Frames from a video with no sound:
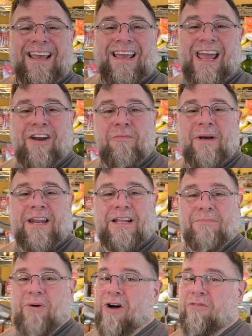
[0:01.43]
Hey everybody,
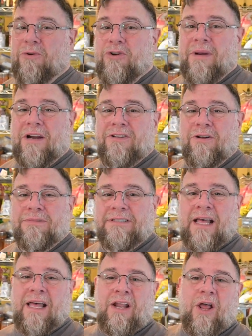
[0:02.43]
it's Paul from Two Bears
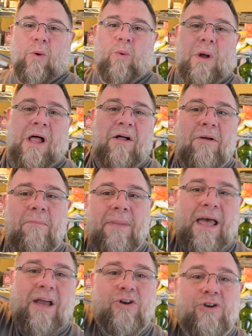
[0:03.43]
Homestead. Welcome
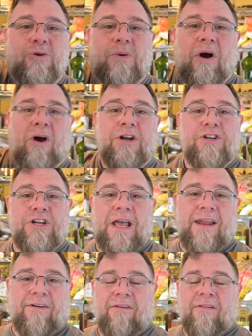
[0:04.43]
back to our
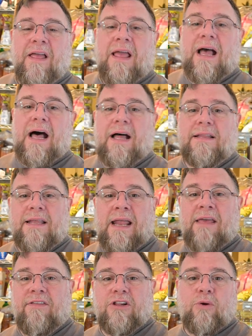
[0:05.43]
channel. Uh,
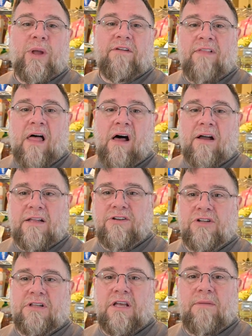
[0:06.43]
today this quick vlog is
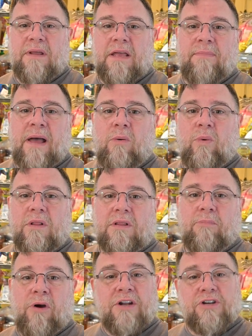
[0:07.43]
just going to be about what the
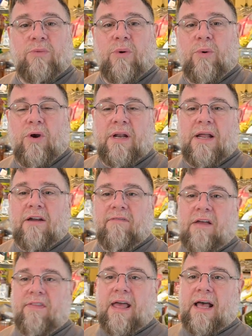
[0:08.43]
project we're working on
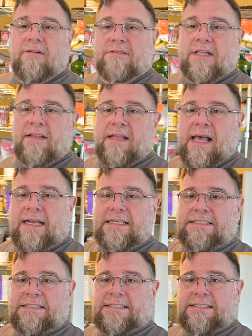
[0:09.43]
around the house and that
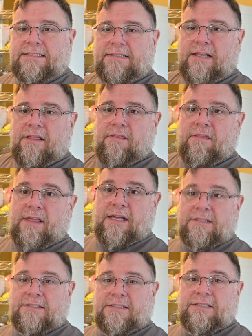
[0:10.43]
is
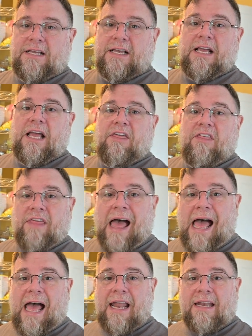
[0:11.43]
this.
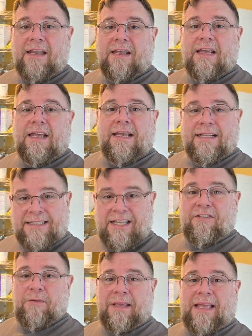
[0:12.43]
That is
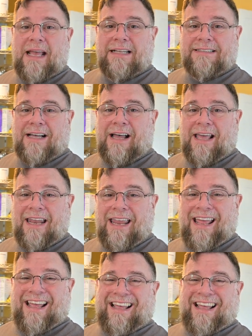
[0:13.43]
giving me anxiety.